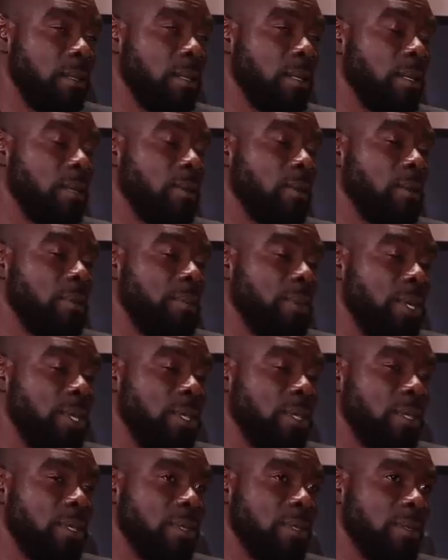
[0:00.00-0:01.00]
you know.
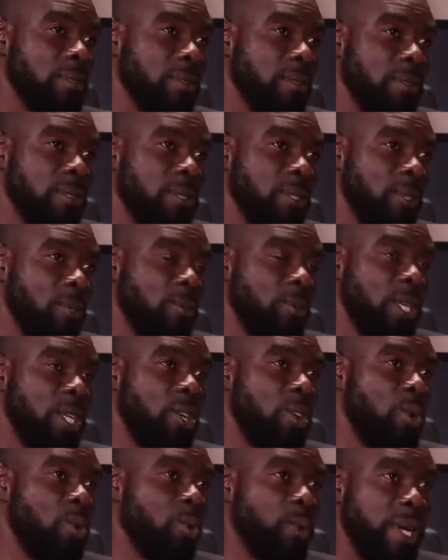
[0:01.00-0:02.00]
But we
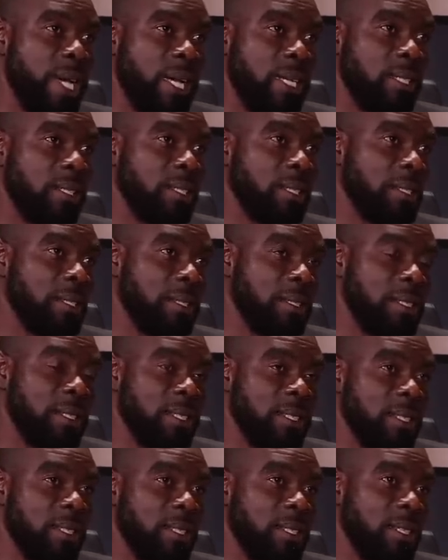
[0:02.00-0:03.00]
love that.
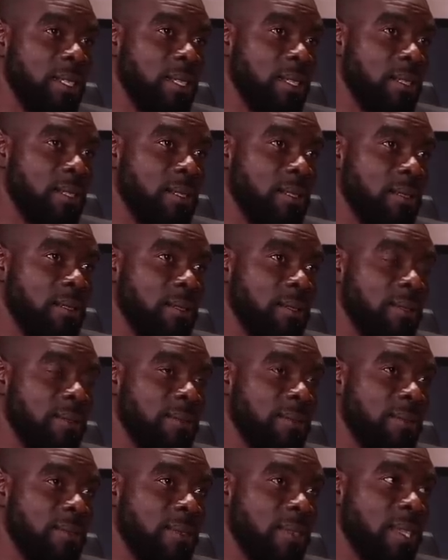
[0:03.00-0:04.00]
That's know? when he was
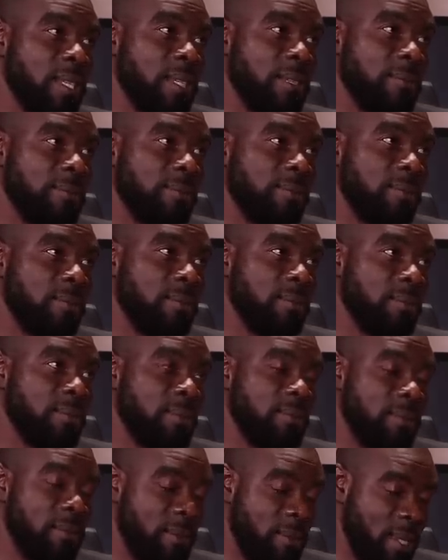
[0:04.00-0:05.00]
around
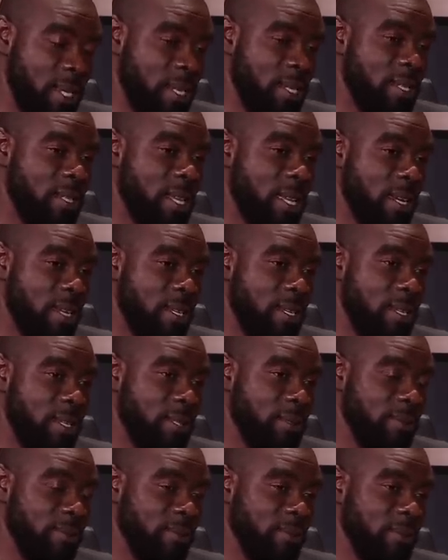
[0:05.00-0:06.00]
Penthouse. Exactly.
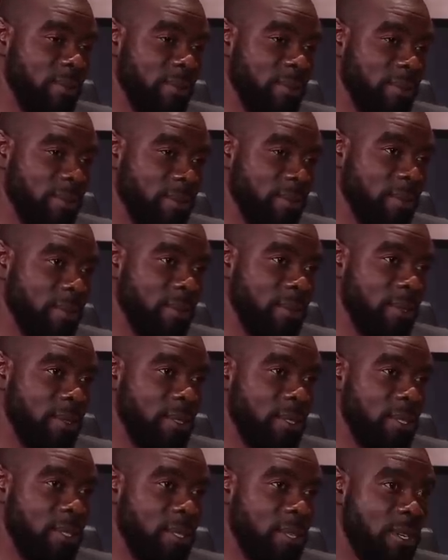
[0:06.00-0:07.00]

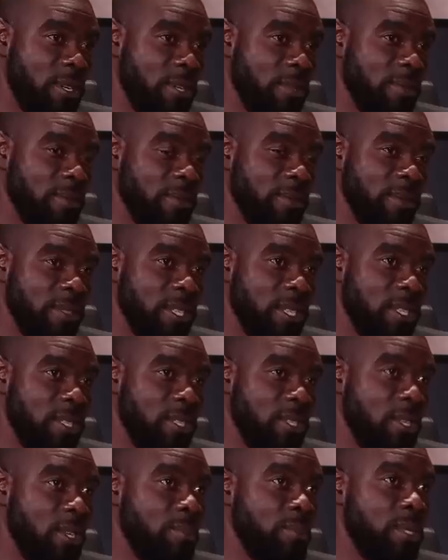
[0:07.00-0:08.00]
So,
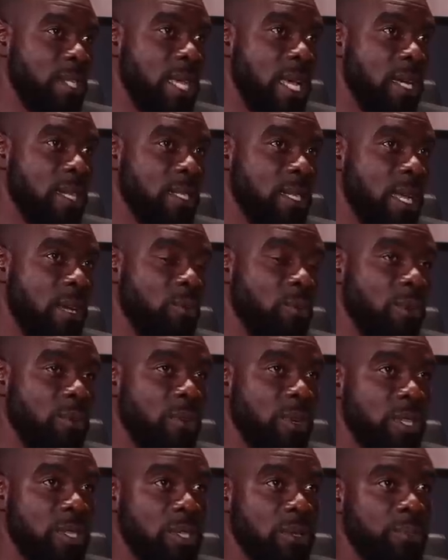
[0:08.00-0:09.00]
some songs that we
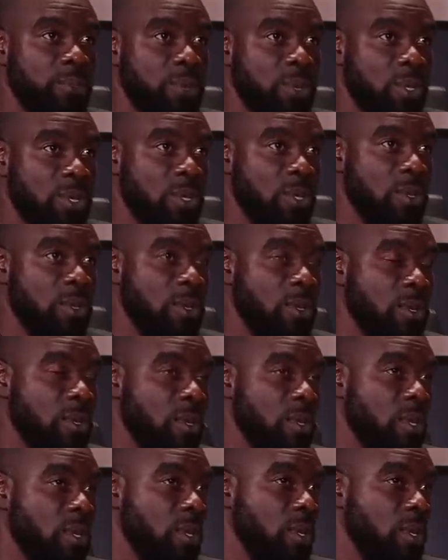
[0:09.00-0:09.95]
were supposed to